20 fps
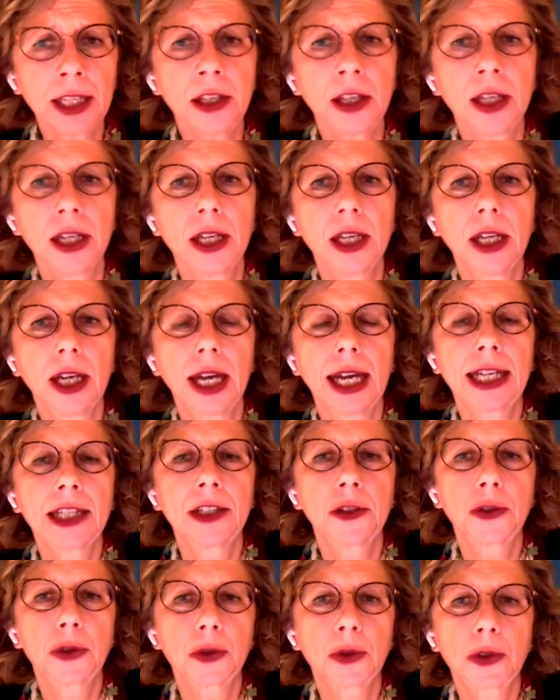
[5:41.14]

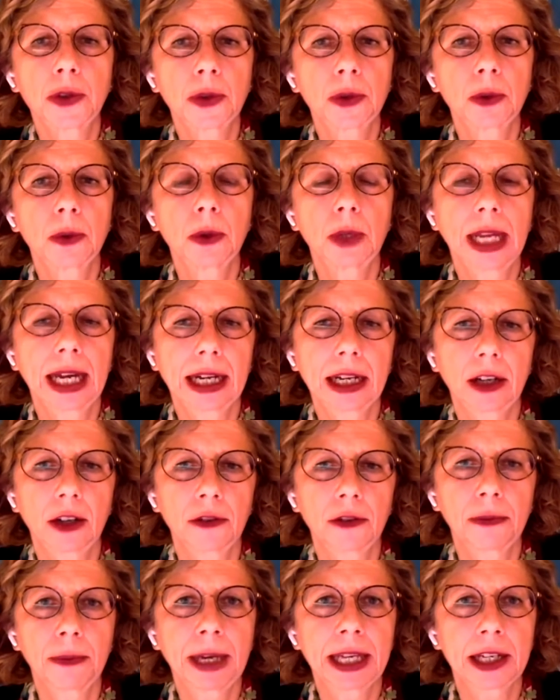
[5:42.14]
and due to lack
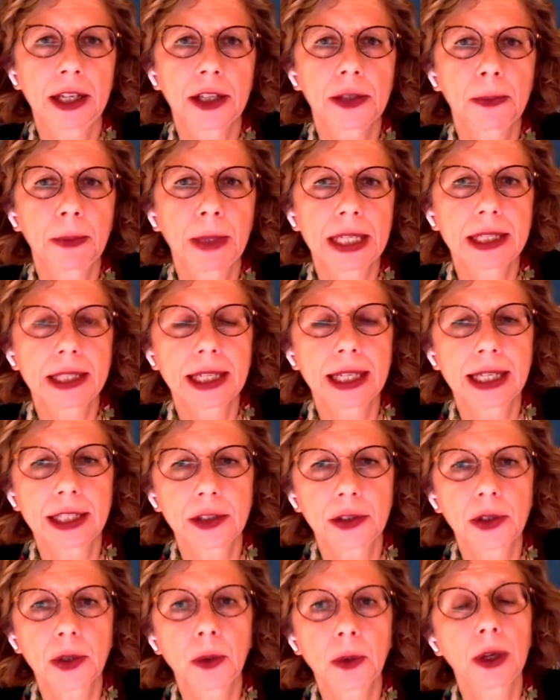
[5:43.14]
of management
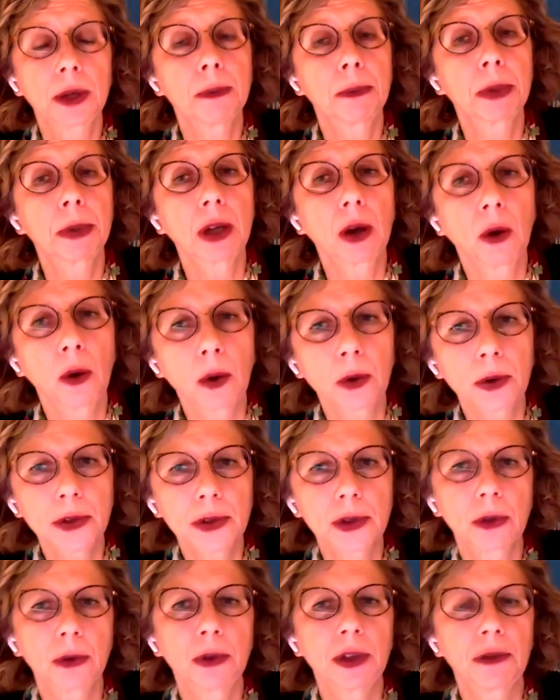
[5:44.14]
and so on. But
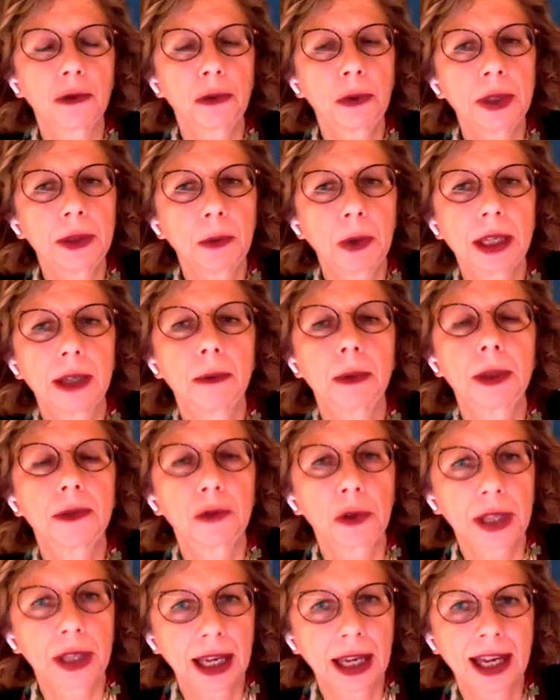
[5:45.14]
also, if
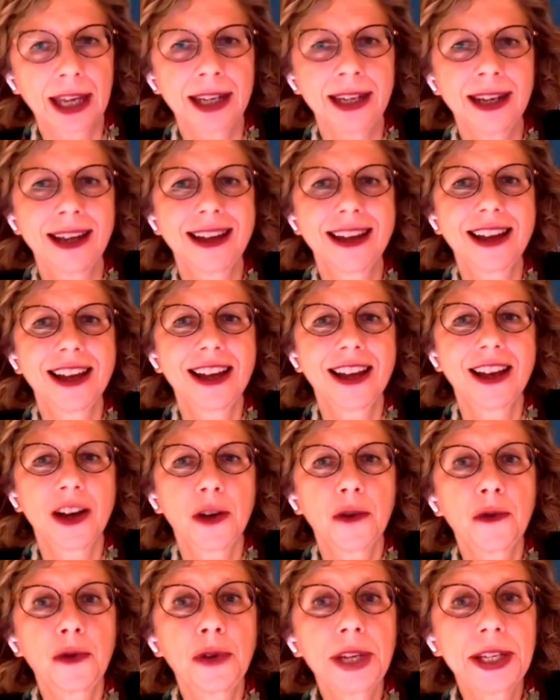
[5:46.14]
we can
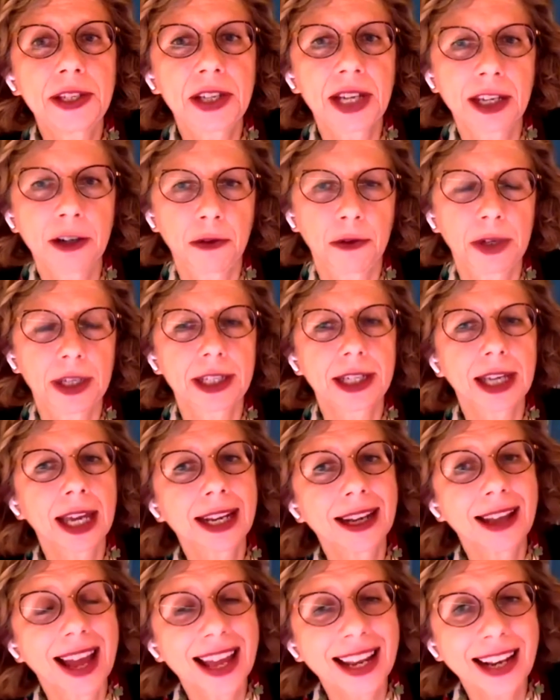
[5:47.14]
regenerate,
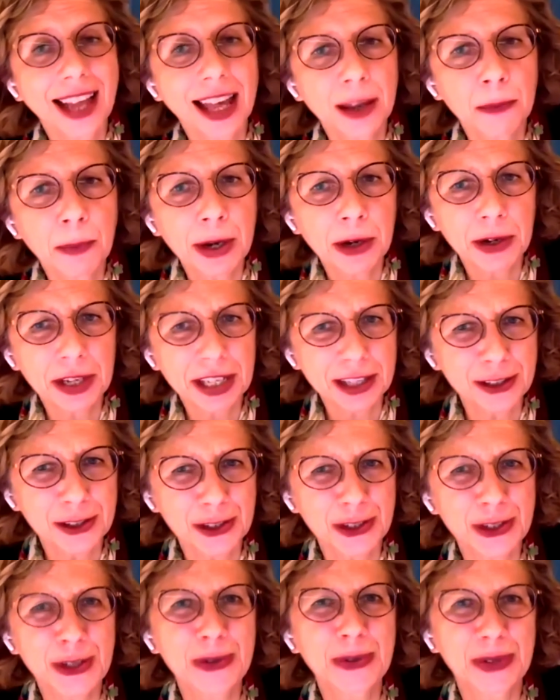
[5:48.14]
and
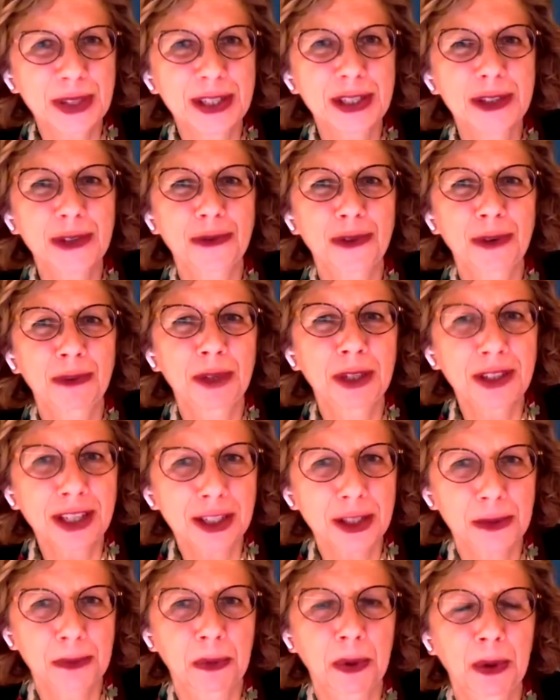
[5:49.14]
Americans know this from the
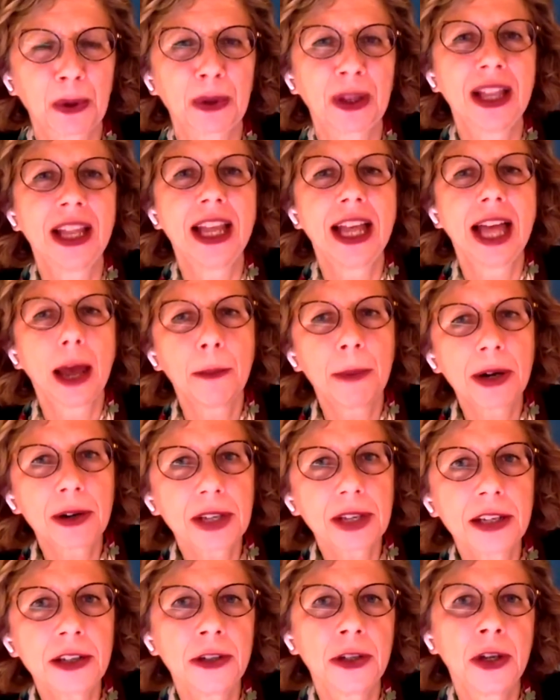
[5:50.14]
Dust Bowl.
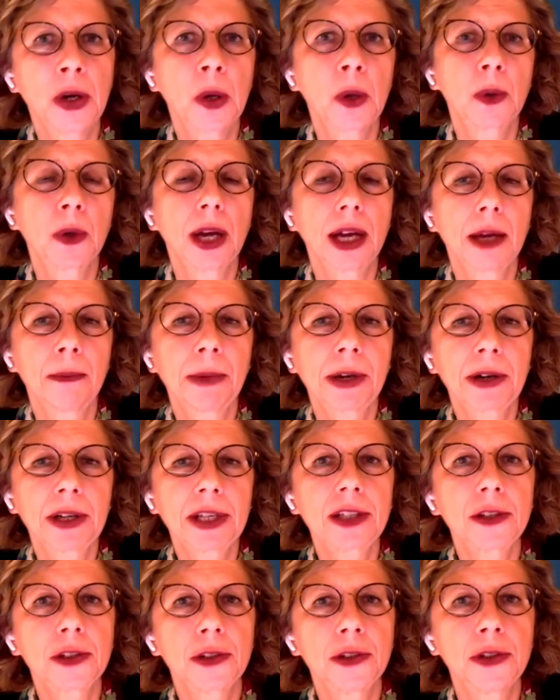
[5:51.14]

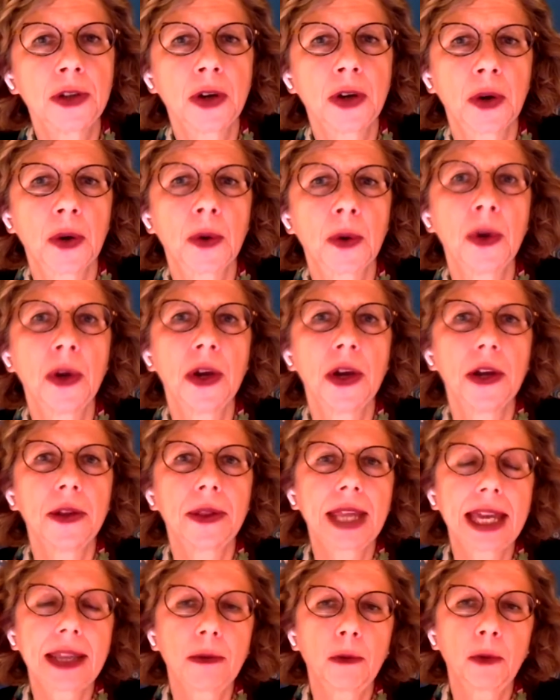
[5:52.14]
Americans know
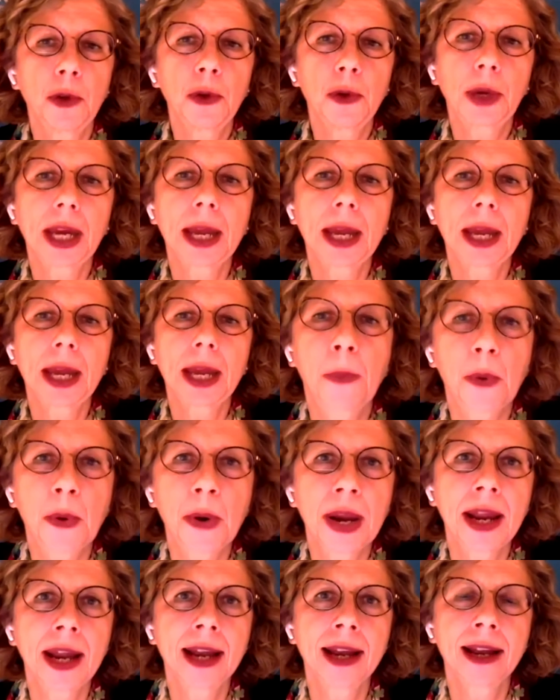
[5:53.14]
that you can
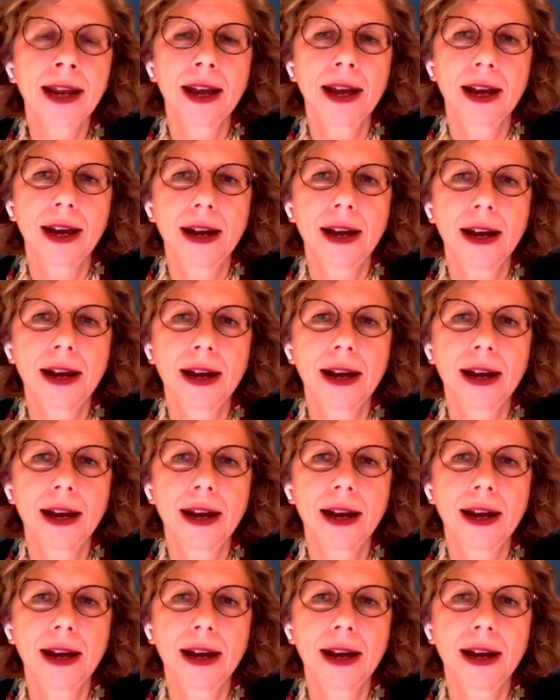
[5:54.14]
bring